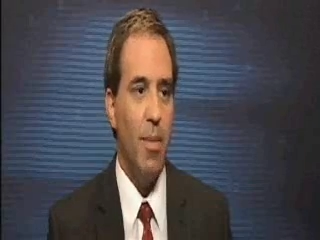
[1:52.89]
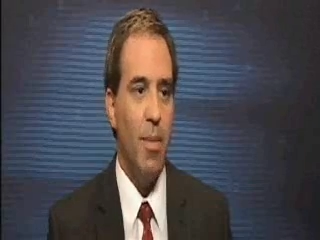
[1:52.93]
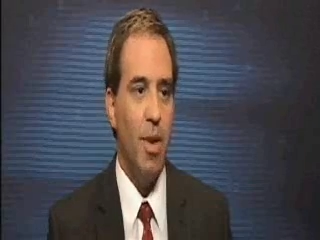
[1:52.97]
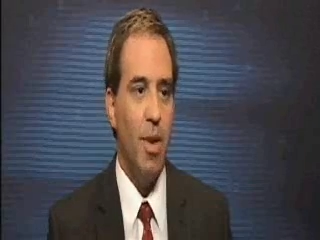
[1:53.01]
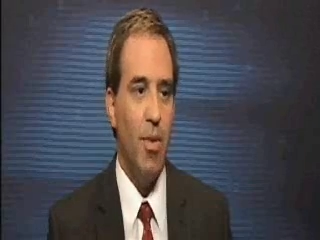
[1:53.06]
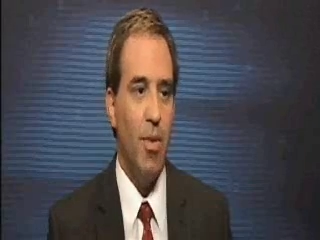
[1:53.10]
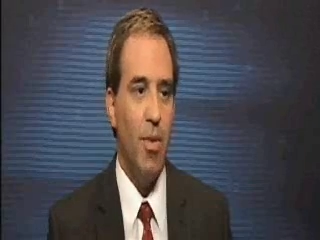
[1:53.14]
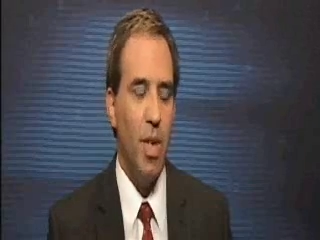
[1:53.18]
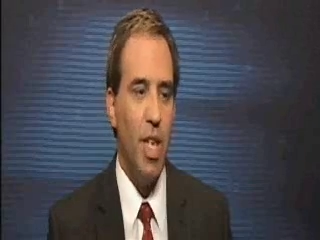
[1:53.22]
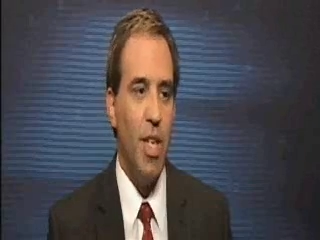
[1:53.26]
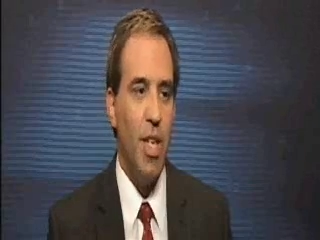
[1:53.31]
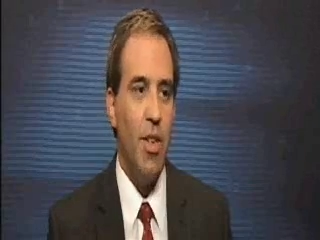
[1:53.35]

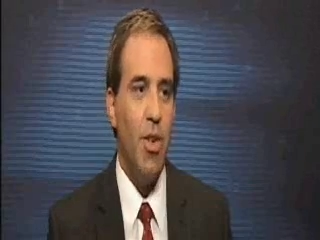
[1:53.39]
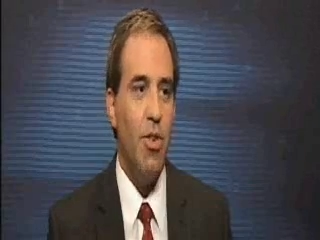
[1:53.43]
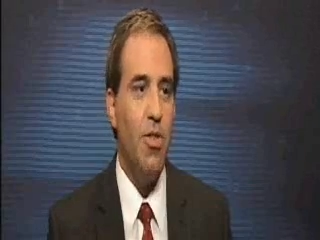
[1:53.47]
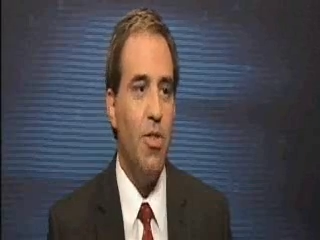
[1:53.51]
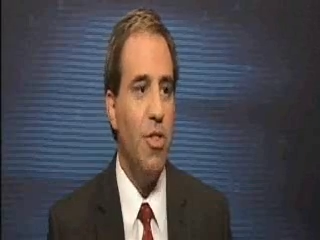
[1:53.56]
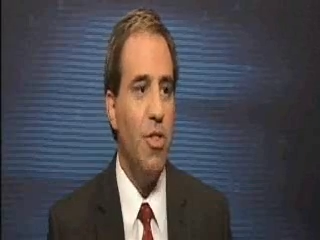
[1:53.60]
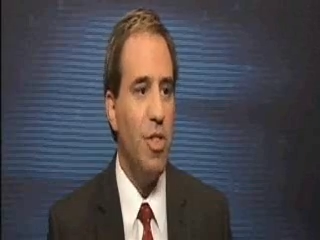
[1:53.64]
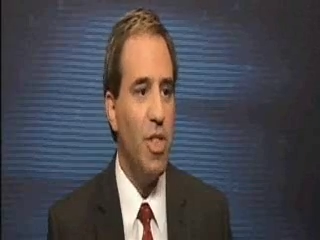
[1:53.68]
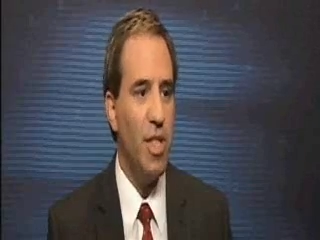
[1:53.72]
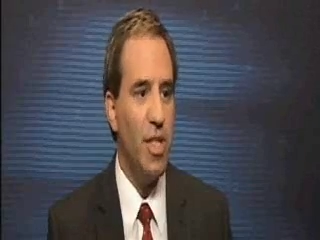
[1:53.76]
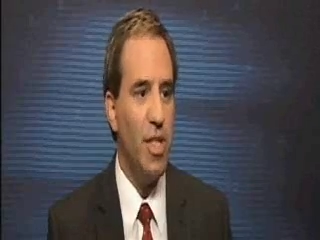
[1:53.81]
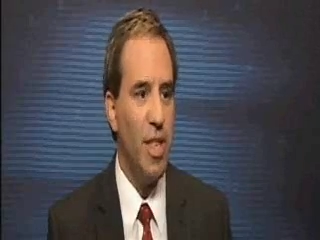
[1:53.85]
But really,
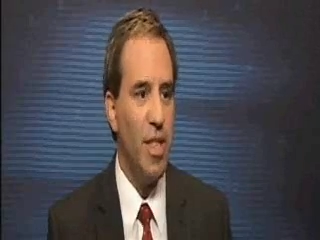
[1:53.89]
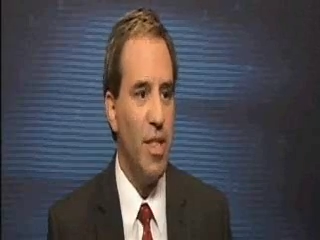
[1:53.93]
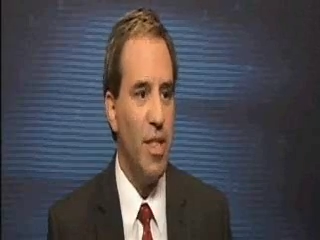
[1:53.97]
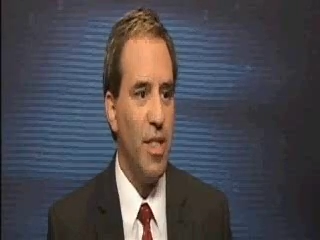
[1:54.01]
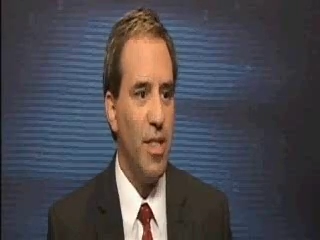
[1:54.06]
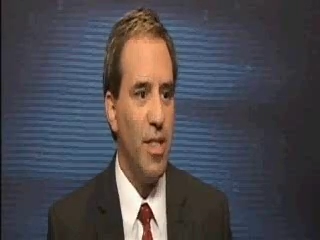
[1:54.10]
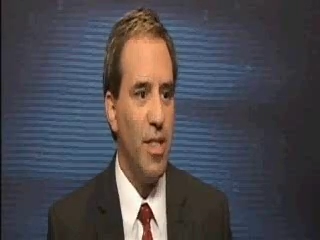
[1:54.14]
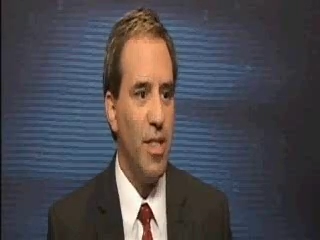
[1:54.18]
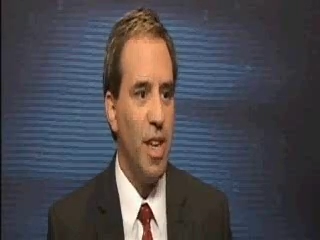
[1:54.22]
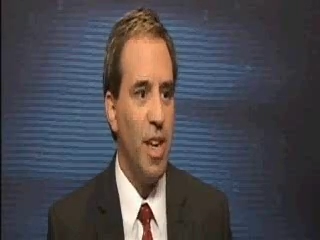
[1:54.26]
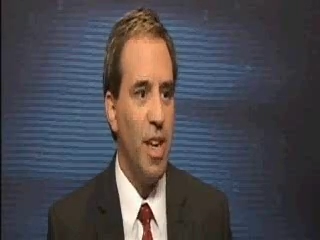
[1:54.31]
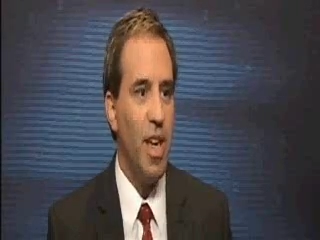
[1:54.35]
those are
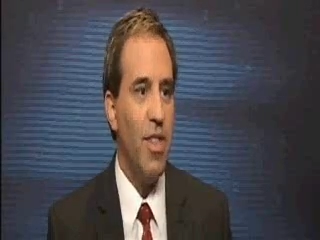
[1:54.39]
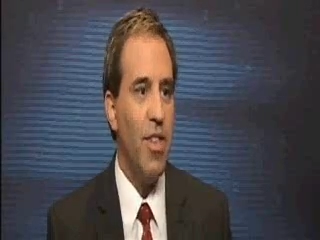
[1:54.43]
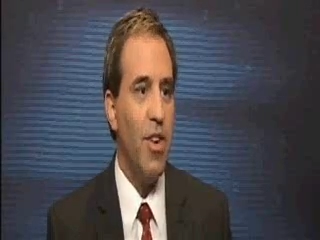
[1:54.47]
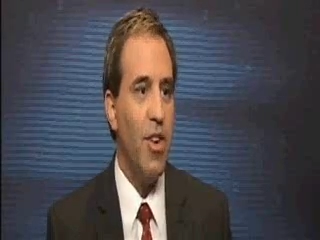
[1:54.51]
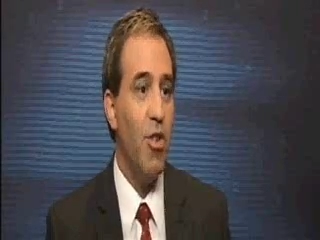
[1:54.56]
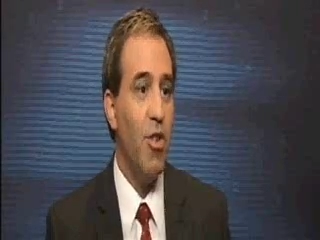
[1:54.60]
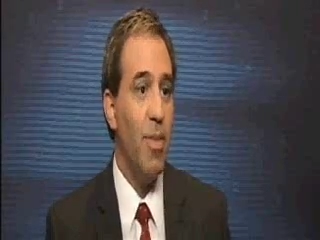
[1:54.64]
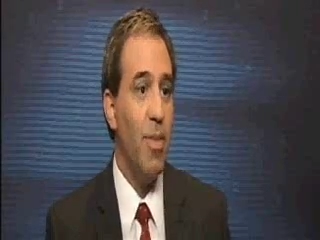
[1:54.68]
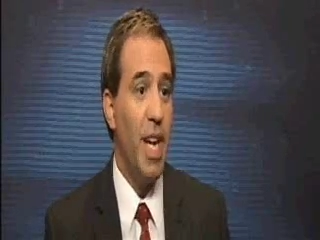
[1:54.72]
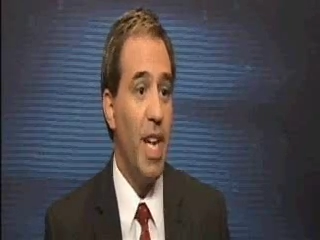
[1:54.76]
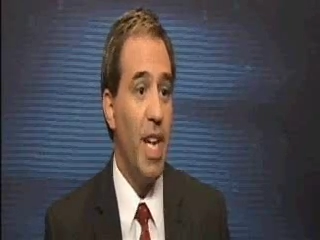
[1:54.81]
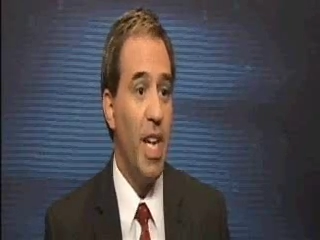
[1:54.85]
decisions
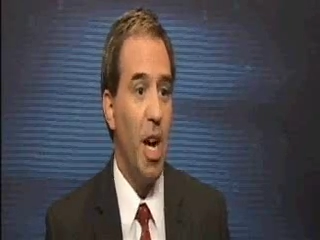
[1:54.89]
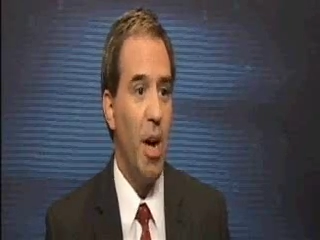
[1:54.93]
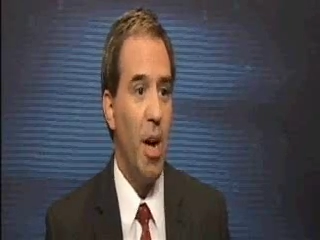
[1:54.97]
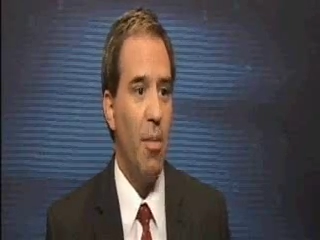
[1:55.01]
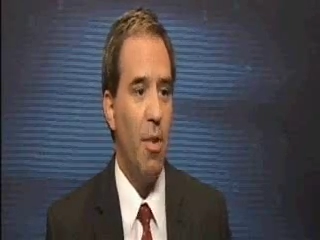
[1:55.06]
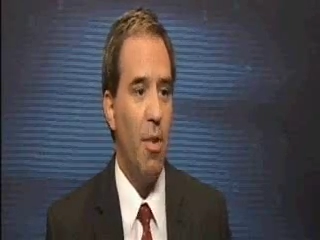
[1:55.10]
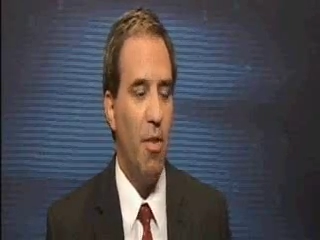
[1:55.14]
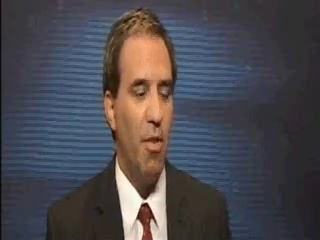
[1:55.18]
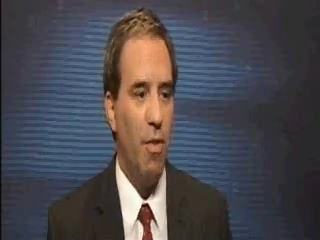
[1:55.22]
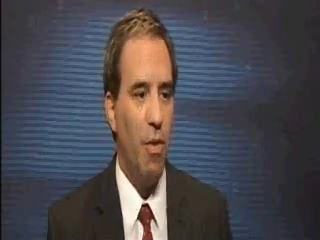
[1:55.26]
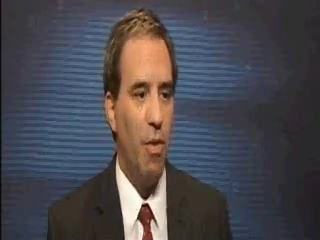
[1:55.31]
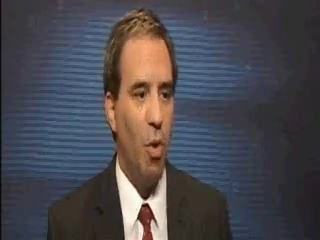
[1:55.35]
that are made
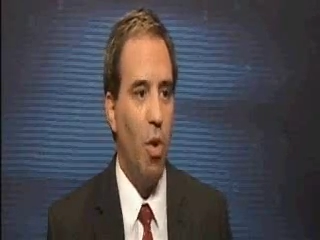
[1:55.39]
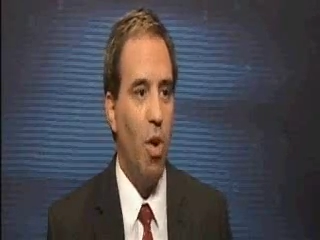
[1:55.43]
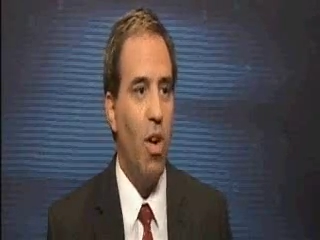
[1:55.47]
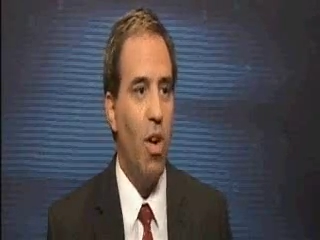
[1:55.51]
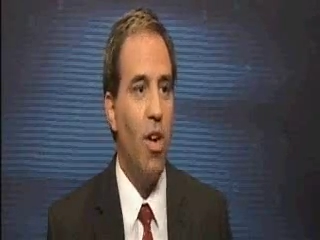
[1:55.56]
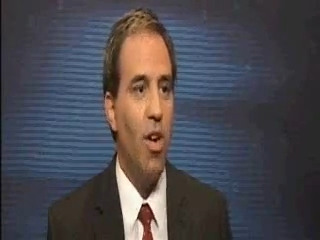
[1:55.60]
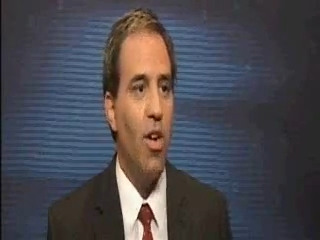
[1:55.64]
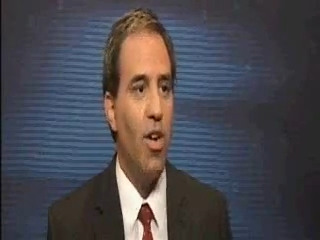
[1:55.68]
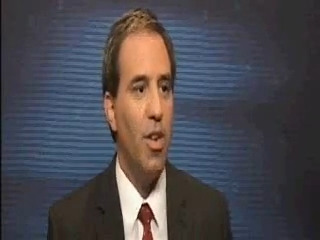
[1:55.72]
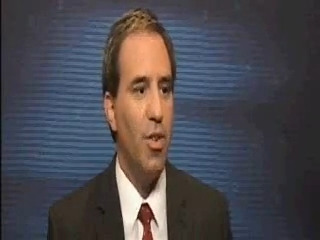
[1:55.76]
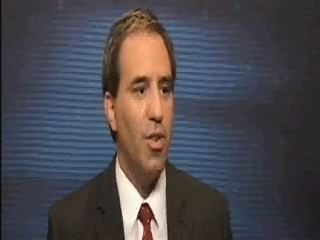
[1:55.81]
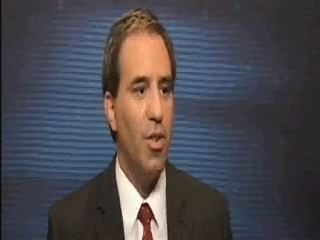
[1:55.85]

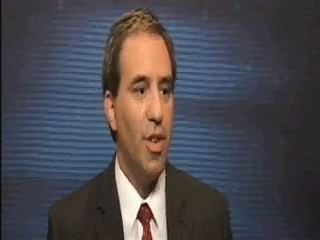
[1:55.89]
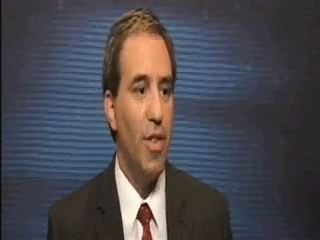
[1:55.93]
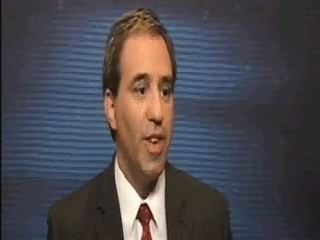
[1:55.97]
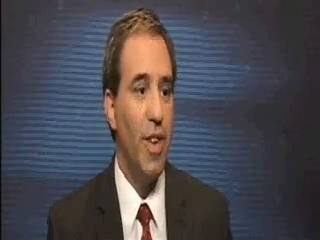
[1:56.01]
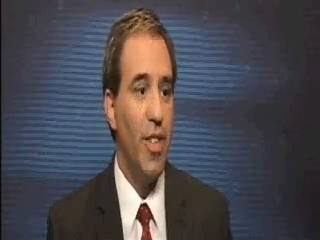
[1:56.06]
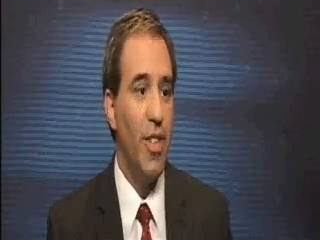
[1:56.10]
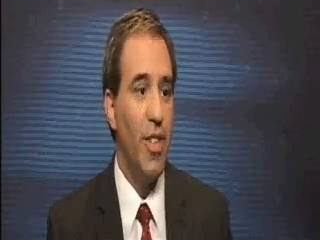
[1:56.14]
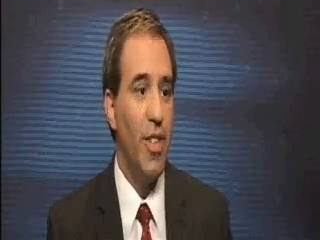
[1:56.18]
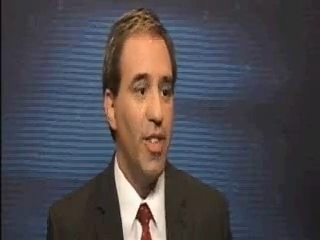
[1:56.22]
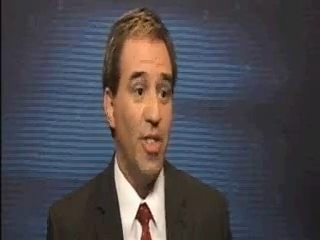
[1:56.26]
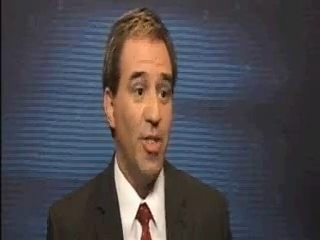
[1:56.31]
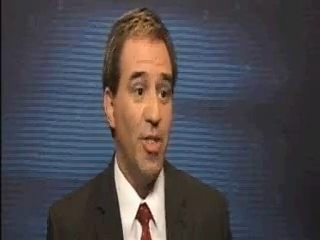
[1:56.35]
before you
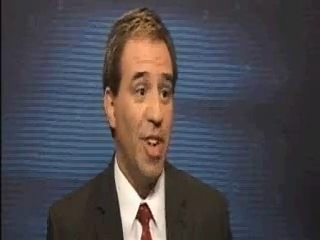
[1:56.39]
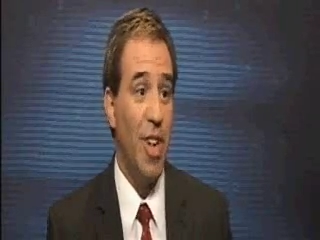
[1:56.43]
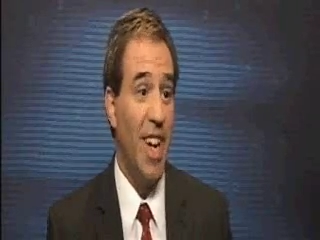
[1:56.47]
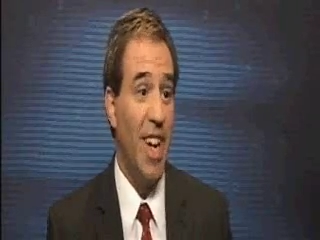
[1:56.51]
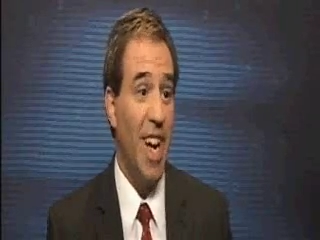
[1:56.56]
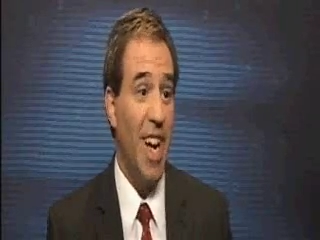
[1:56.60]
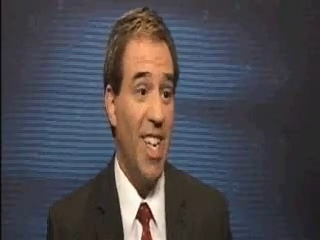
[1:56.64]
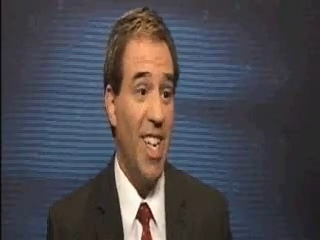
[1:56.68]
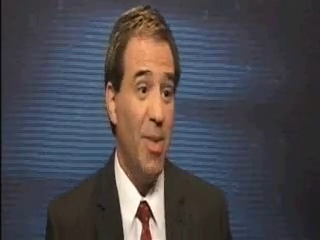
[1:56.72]
even enter the trade.